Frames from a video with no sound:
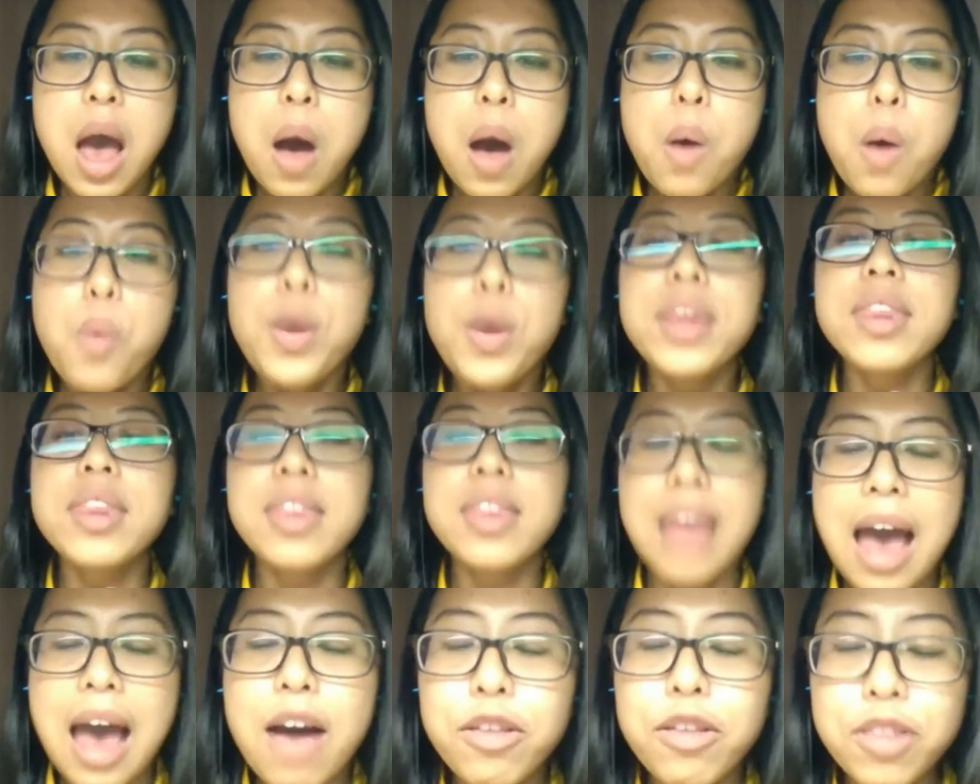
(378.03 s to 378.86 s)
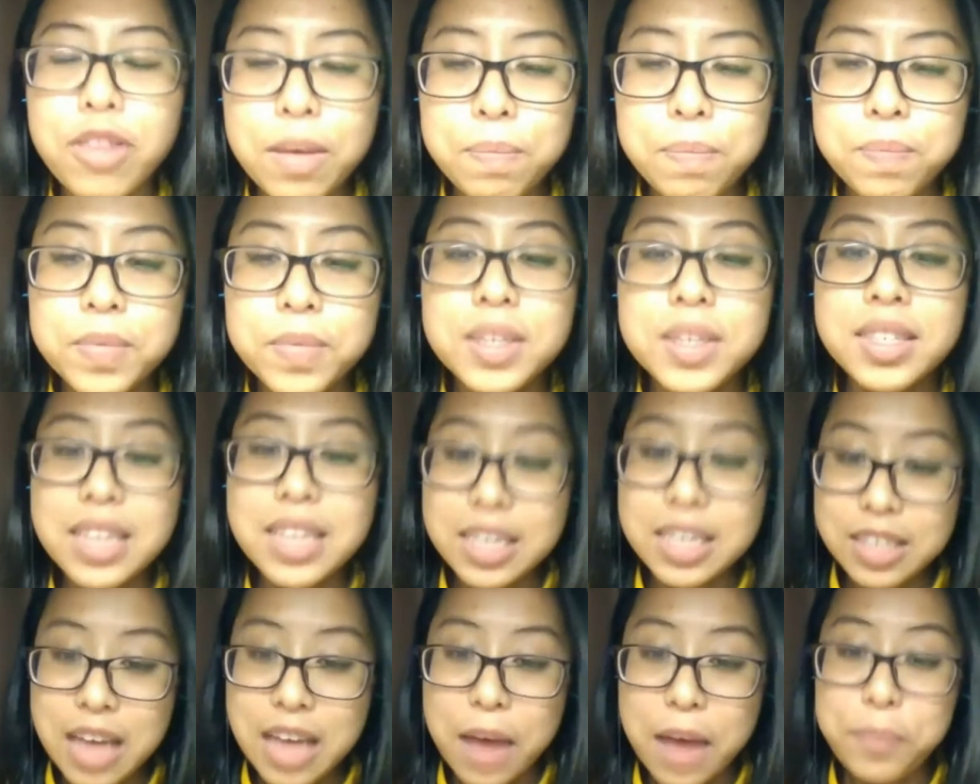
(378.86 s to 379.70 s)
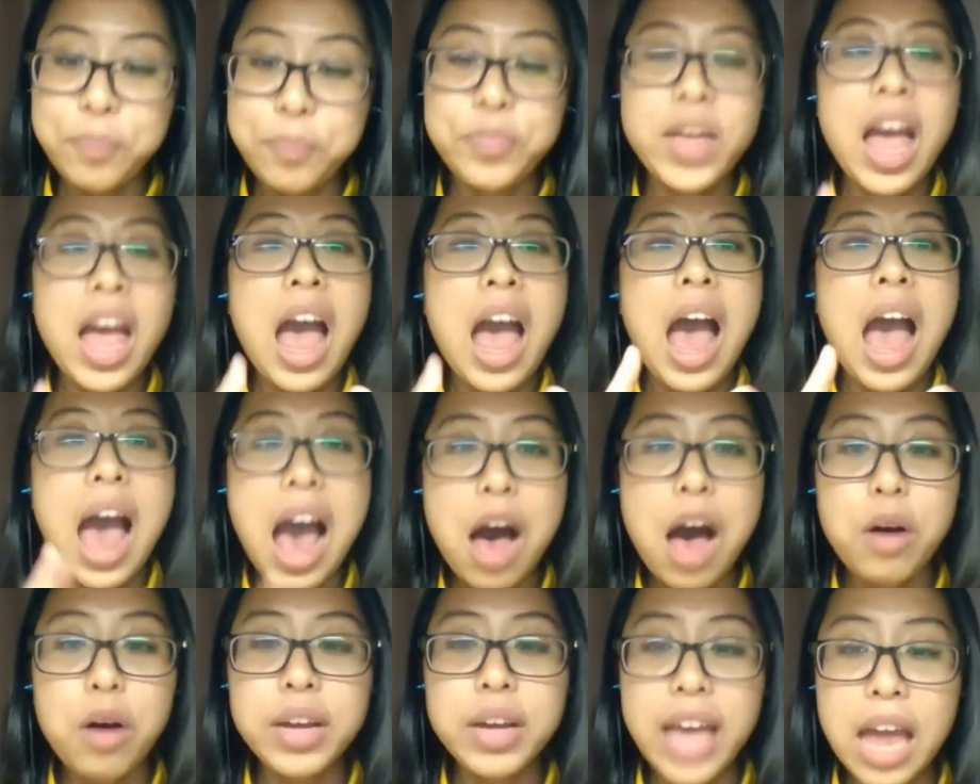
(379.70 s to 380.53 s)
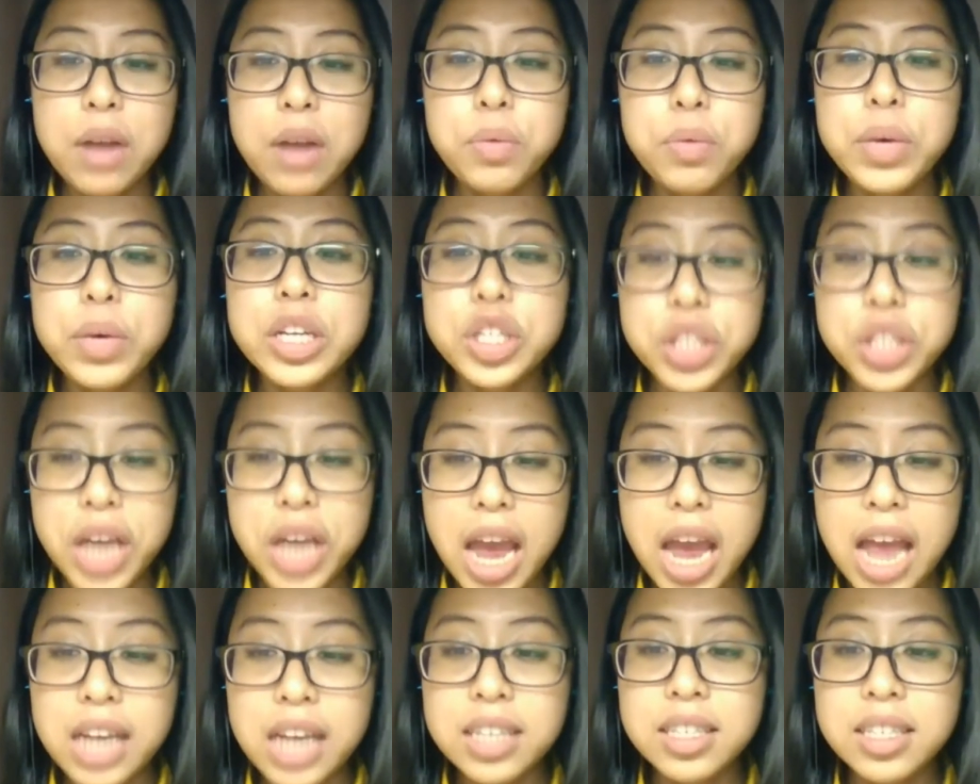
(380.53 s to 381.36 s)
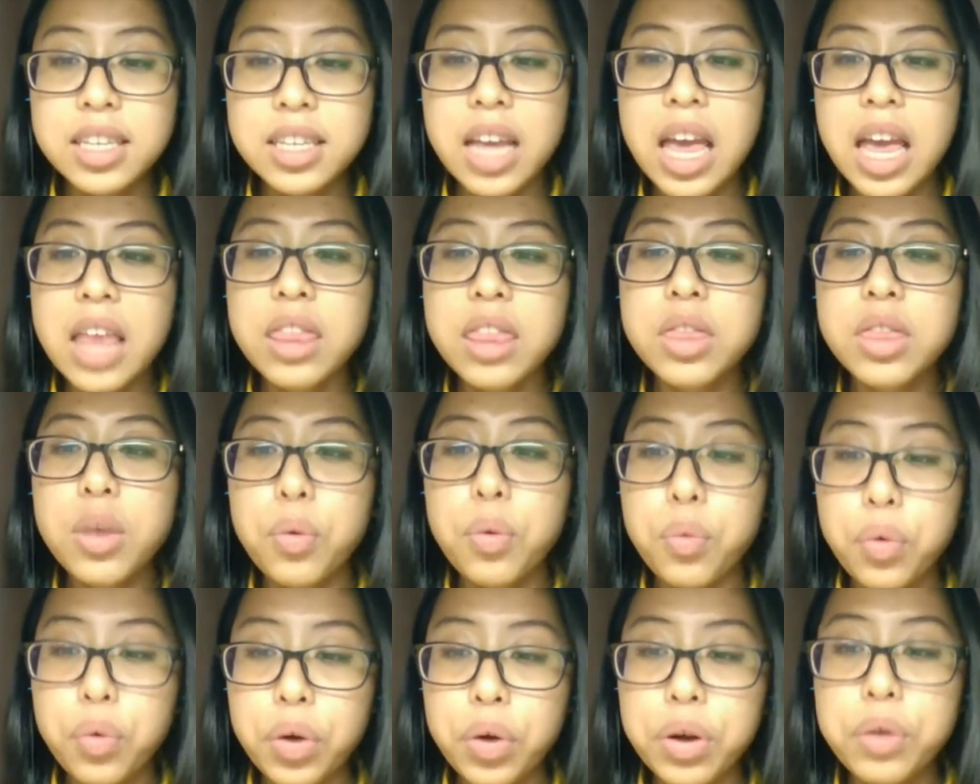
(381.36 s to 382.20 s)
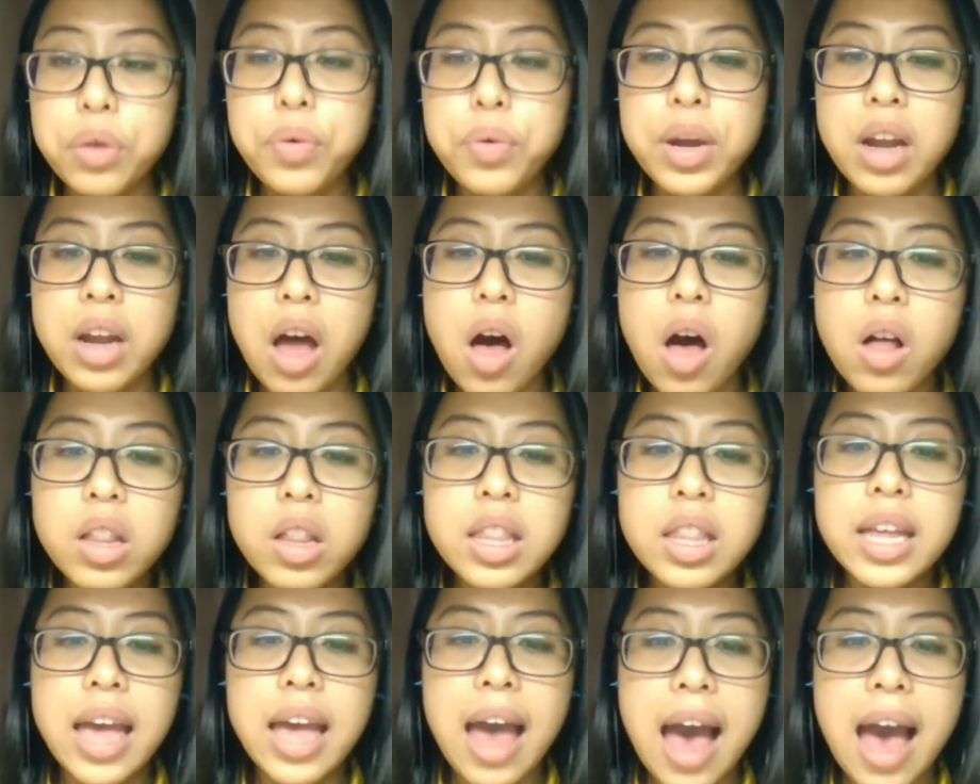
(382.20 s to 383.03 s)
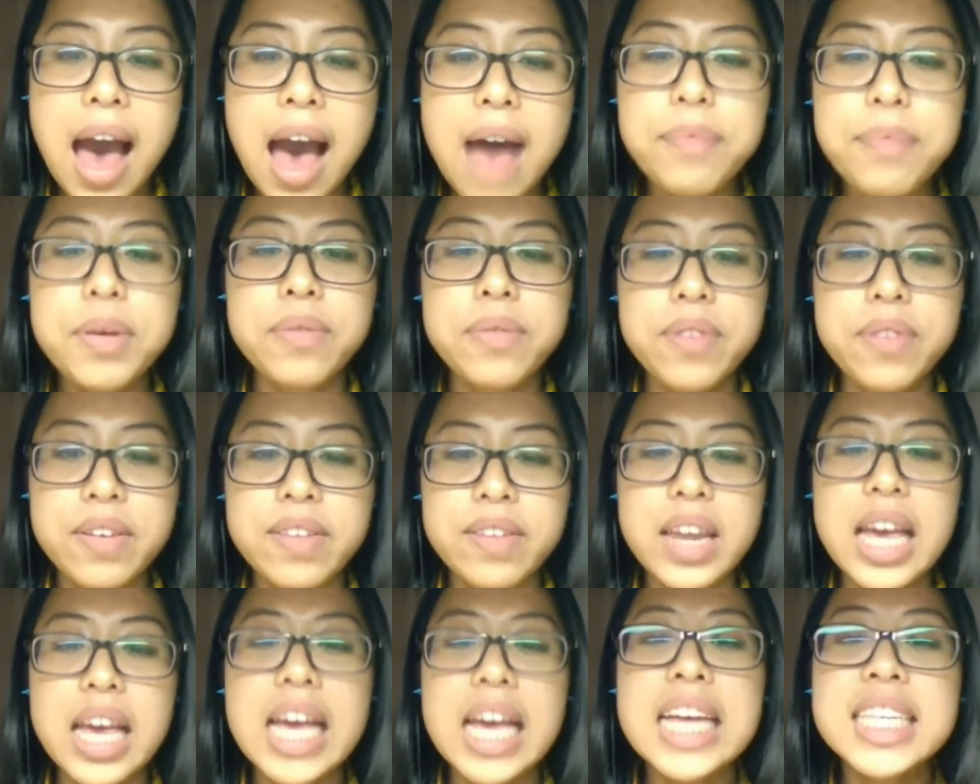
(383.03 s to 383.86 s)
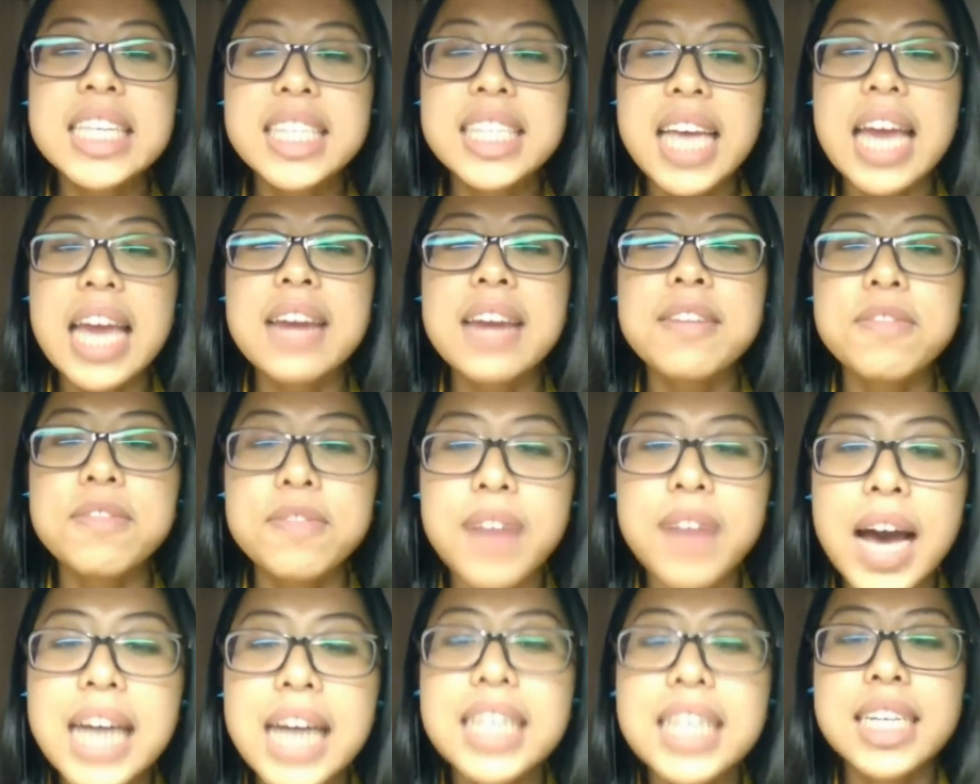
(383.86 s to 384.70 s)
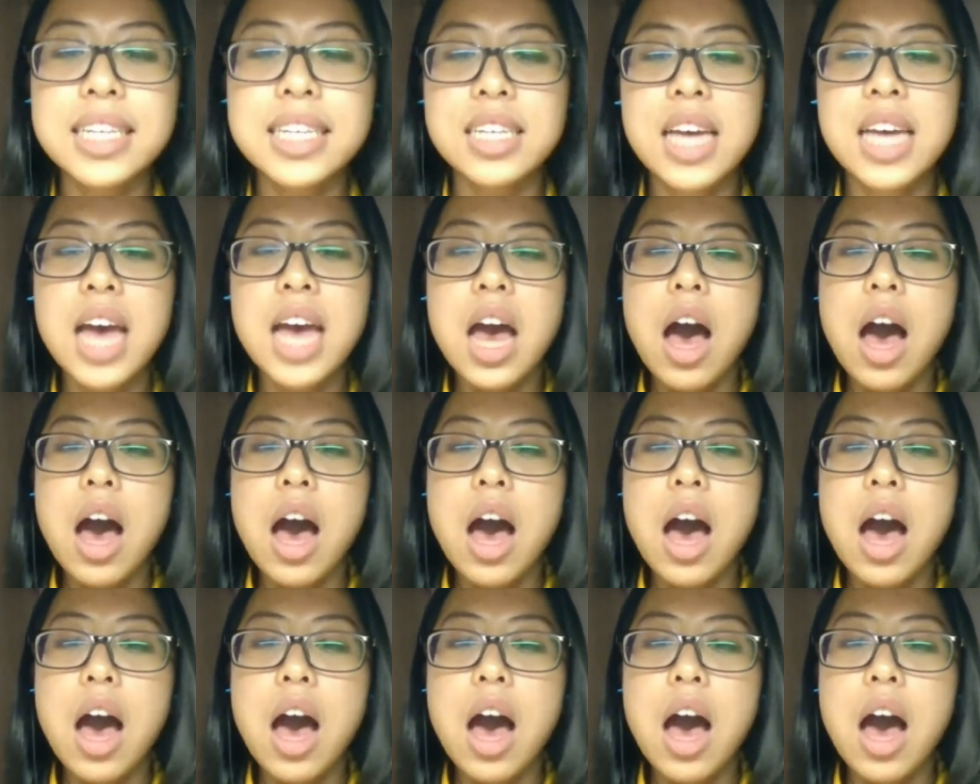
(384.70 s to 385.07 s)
Without them, she said, how can we change in the world when only half of it is invited